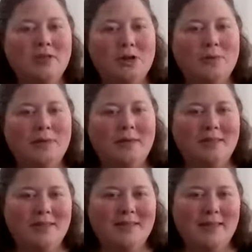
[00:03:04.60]
to show that
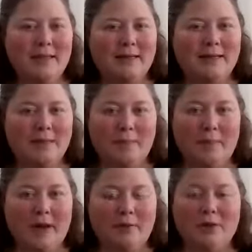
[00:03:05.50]
Jesus has the
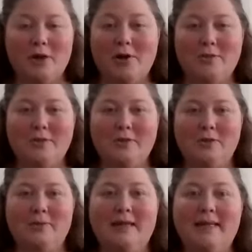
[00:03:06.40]
power not only
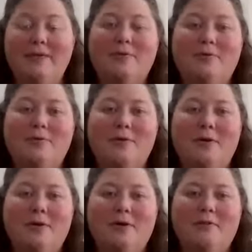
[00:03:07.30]
to heal
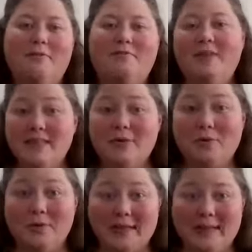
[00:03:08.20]

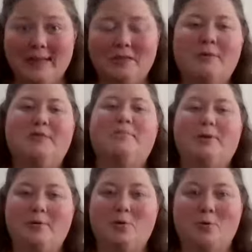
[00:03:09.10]
physical needs, but
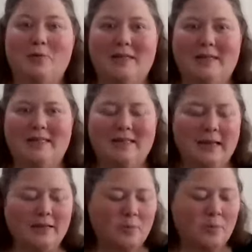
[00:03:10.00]
spiritual needs
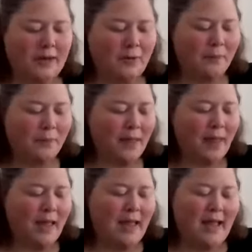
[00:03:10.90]
as well.
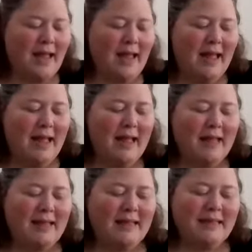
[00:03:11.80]

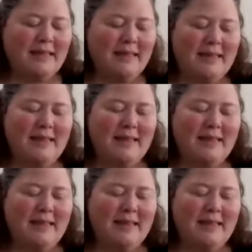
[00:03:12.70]
And